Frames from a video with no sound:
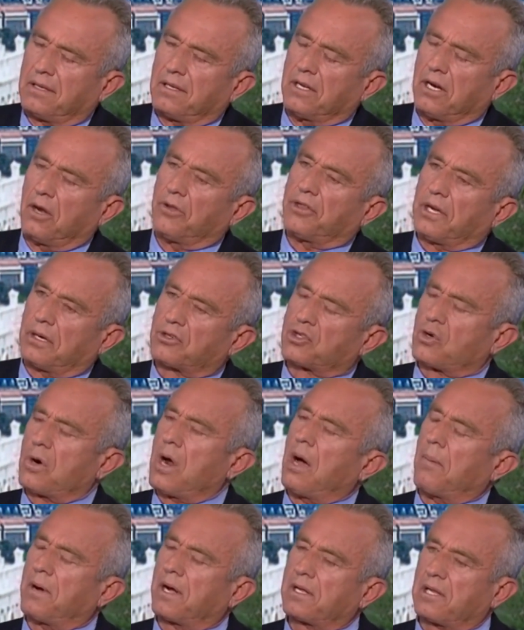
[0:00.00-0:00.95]
you know, the
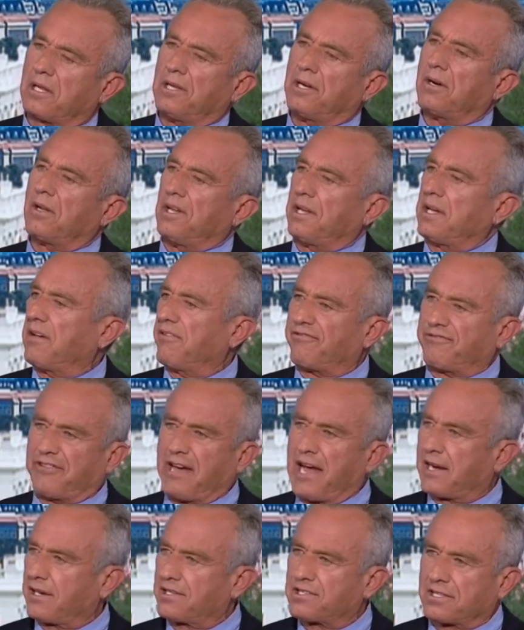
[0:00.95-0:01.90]
trauma clearly
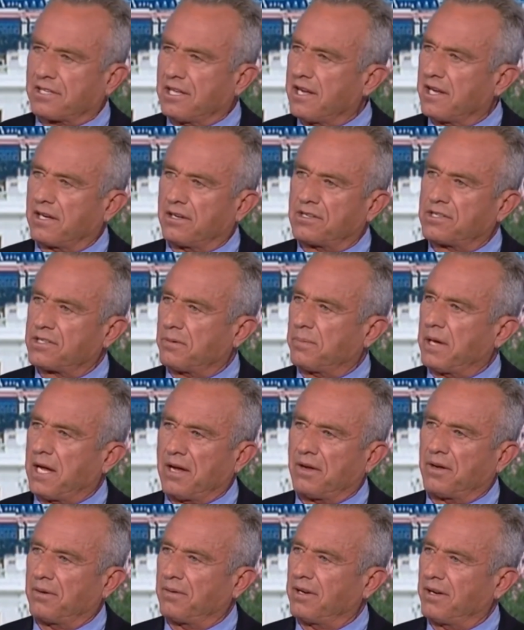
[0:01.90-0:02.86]
affects things
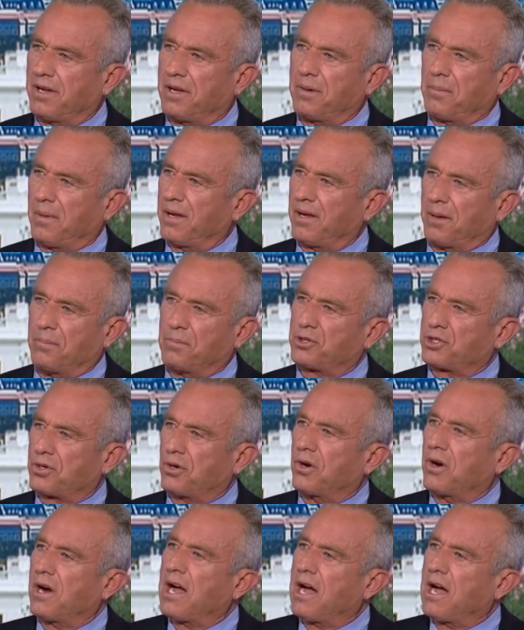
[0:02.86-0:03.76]
about, I'm, I'm sure,